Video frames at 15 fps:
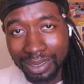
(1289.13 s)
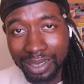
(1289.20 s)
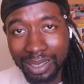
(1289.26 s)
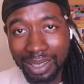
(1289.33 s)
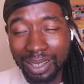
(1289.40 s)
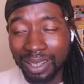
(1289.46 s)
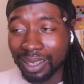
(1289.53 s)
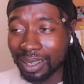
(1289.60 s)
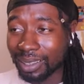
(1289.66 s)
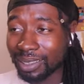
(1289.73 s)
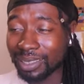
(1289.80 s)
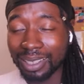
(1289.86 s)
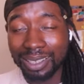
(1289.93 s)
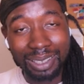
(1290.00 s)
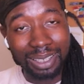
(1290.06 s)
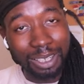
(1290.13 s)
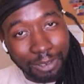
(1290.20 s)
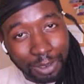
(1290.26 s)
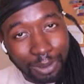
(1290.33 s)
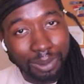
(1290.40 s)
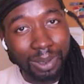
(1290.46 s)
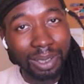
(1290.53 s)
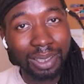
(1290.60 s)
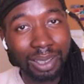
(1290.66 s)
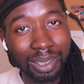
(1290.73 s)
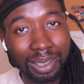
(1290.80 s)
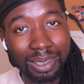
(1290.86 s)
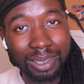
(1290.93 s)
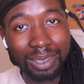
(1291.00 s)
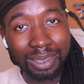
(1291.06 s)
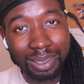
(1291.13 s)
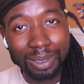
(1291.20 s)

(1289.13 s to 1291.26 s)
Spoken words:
Are you saying you love Kawaki as